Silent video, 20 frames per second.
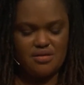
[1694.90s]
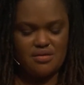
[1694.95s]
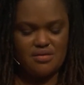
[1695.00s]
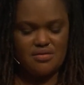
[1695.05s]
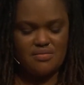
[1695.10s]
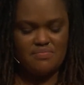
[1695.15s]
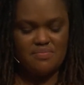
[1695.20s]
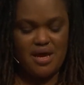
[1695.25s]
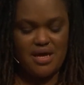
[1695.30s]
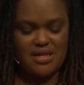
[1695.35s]

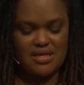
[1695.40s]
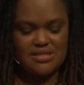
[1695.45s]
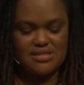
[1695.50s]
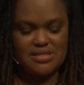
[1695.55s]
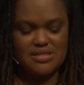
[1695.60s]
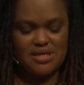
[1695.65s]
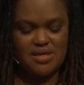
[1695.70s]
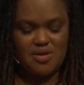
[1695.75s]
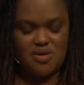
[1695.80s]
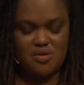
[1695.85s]

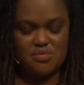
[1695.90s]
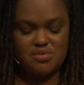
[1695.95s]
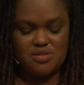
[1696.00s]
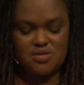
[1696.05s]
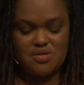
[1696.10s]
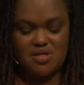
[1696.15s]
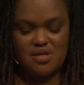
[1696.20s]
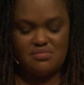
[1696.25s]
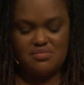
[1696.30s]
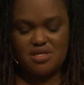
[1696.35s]
Balancing
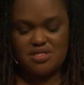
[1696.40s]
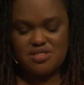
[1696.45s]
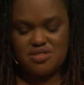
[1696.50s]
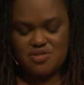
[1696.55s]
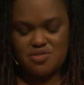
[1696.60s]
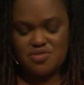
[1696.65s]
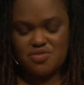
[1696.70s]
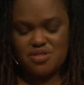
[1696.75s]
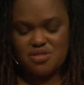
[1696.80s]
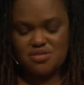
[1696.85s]
homeschooling my
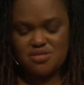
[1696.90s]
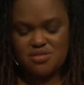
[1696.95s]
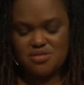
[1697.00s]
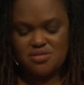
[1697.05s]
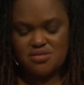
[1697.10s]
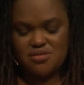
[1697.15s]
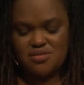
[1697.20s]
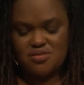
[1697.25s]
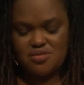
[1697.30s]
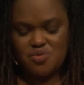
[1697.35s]
children,
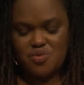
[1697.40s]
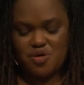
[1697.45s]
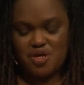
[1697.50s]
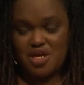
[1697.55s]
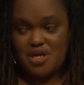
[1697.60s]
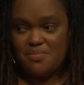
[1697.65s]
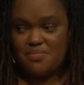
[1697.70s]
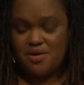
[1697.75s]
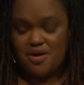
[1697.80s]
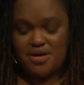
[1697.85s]

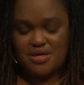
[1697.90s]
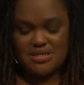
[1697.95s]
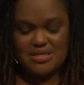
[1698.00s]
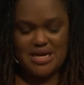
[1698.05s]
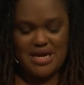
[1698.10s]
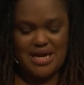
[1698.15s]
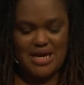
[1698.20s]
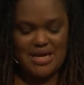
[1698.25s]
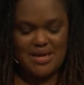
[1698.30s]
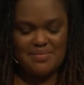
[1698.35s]
working
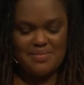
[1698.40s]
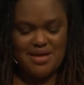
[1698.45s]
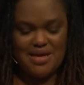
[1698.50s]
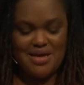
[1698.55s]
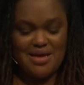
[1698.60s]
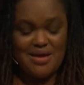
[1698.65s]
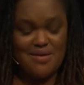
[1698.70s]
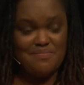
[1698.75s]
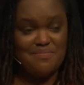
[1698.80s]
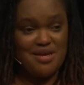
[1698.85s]
part-time,
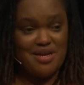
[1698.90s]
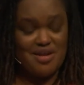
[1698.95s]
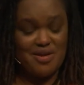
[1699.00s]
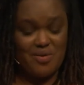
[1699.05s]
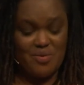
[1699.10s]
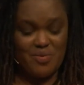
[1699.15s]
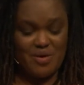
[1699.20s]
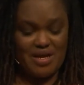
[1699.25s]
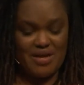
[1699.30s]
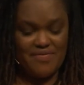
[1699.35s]
and being a
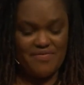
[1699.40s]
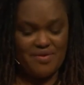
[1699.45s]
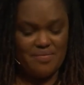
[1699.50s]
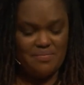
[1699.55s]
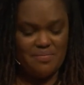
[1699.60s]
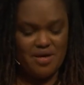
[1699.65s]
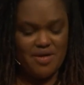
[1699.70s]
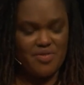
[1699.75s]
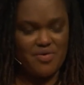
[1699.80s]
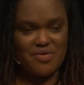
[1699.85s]
wife and
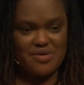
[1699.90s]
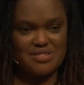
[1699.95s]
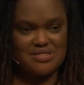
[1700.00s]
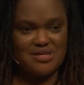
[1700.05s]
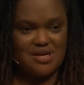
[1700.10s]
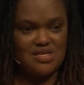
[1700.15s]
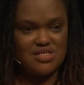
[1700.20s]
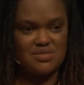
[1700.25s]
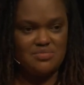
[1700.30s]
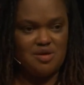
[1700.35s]
mother is
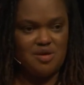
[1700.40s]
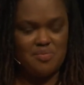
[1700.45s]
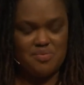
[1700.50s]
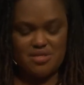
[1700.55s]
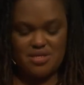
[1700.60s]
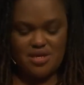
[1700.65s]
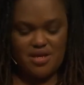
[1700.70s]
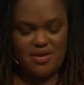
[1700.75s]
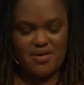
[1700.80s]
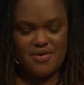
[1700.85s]
not small
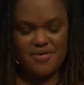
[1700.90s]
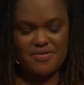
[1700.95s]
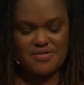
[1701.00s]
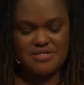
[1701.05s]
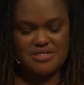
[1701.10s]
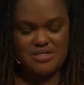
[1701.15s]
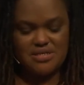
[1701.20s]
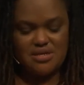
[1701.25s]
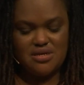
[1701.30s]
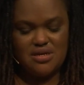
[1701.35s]
potatoes.